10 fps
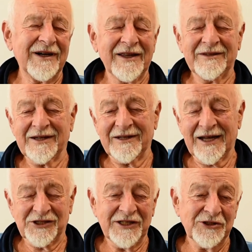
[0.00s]
And I
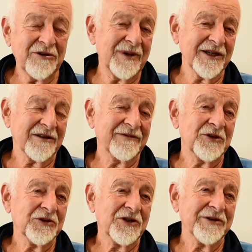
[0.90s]
actually saw Michael
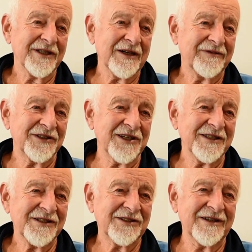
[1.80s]
Vaughan do it
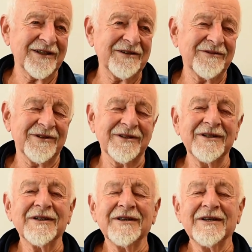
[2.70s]
overseas.
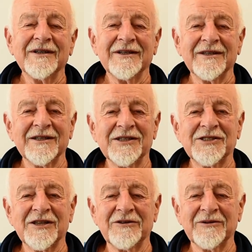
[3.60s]

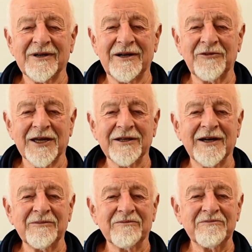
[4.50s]
So I reckon
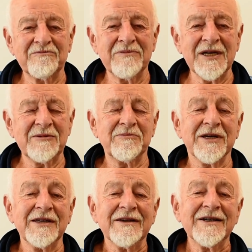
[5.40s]
I'm
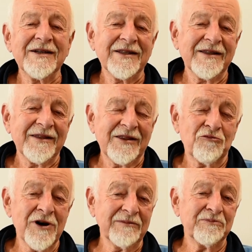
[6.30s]
maybe the
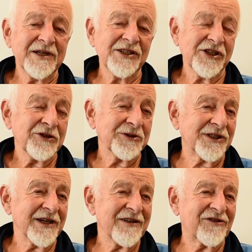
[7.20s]
one person who's
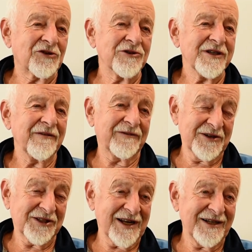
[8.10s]
seen three
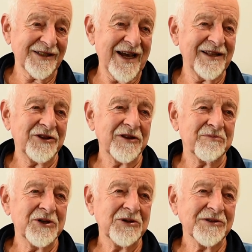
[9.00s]
first-class handle the
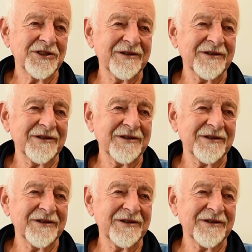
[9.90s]
balls.